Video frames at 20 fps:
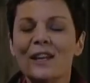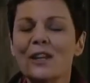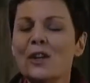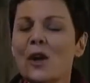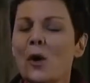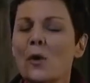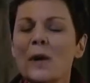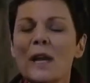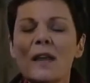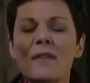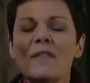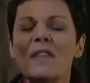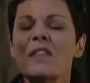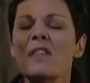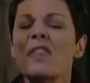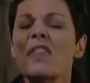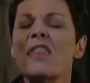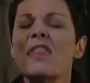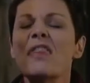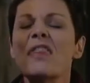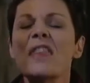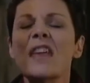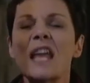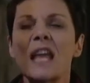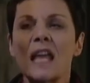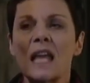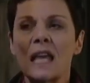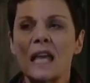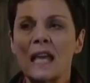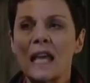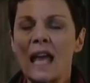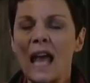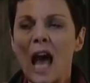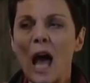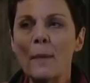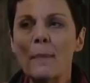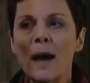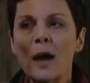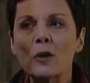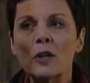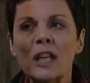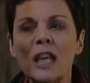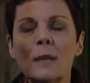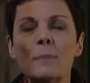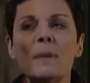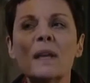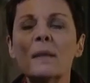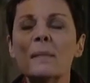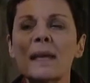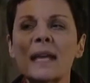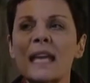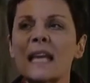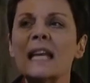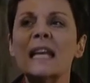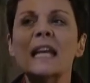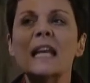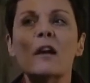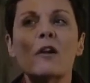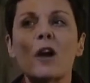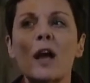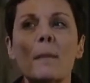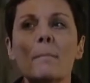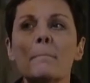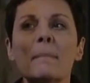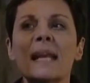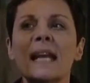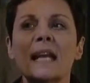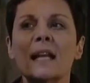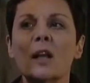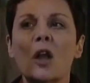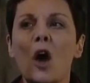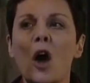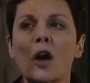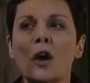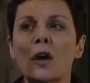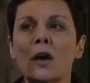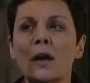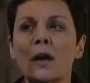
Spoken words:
don't even think about keeping me in here a minute longer.